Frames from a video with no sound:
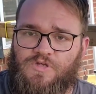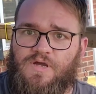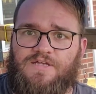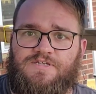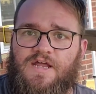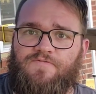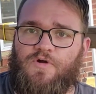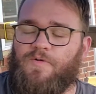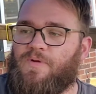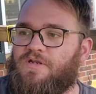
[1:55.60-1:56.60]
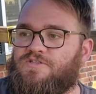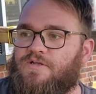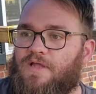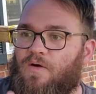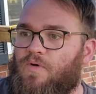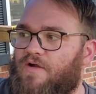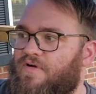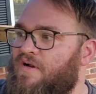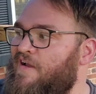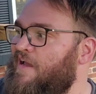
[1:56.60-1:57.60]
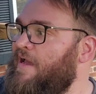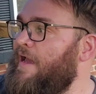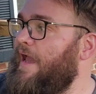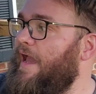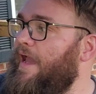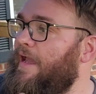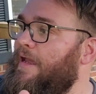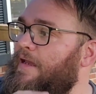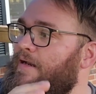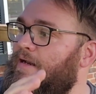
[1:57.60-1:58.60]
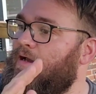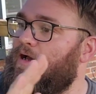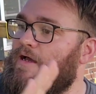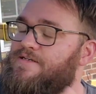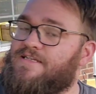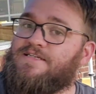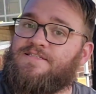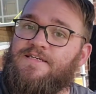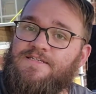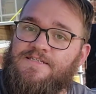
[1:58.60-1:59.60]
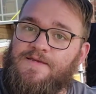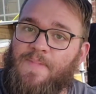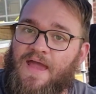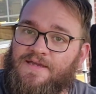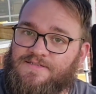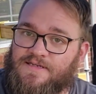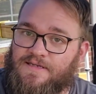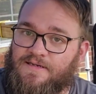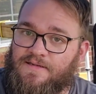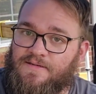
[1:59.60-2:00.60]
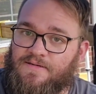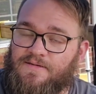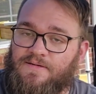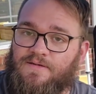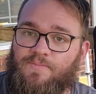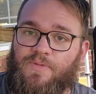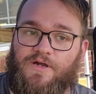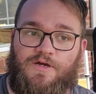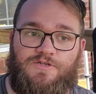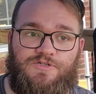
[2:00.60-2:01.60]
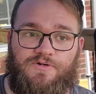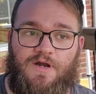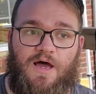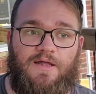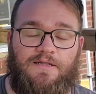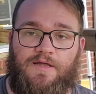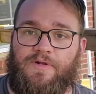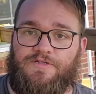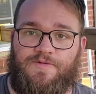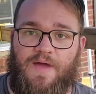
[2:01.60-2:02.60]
You guys can have your own opinions on that, whatever. And a D60 magazine, because you're not limited